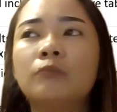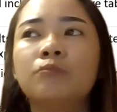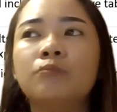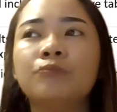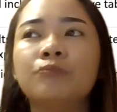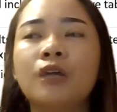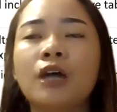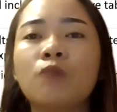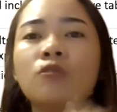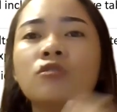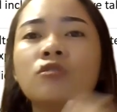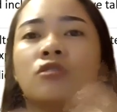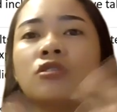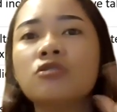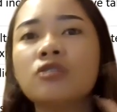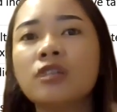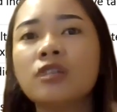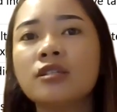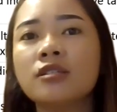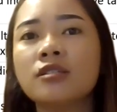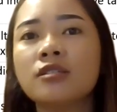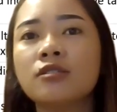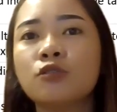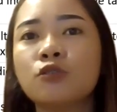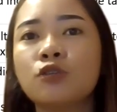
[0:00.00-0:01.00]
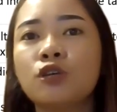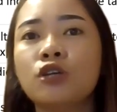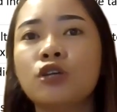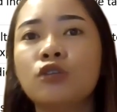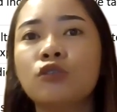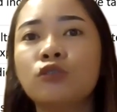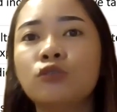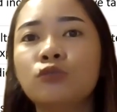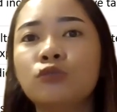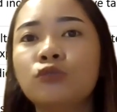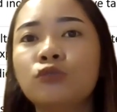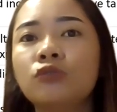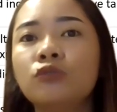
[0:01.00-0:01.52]
I would
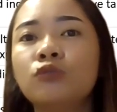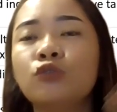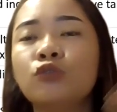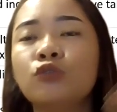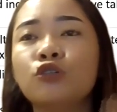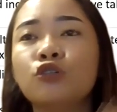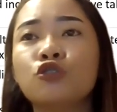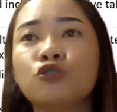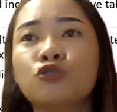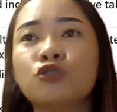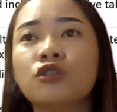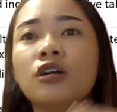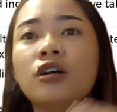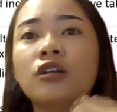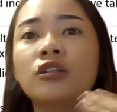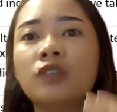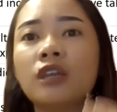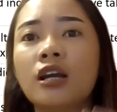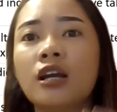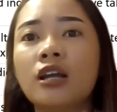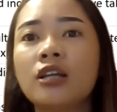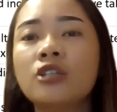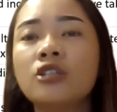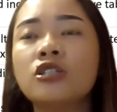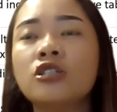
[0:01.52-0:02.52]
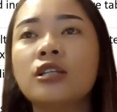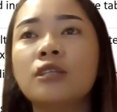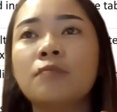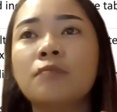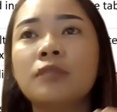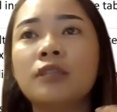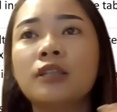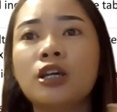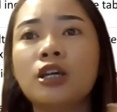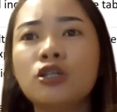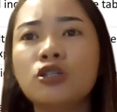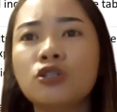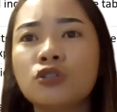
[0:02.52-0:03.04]
suggest to include or should
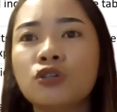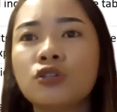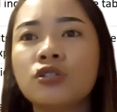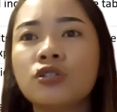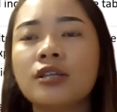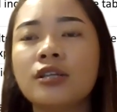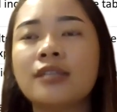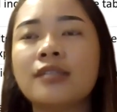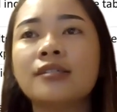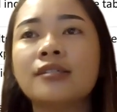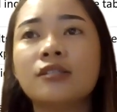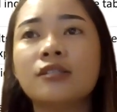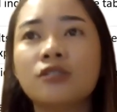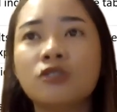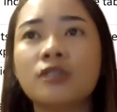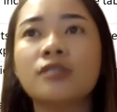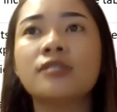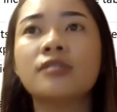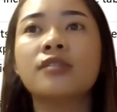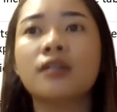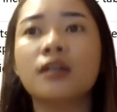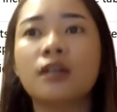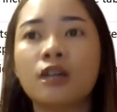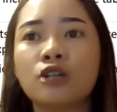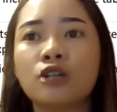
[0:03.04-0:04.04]
acknowledge limitations and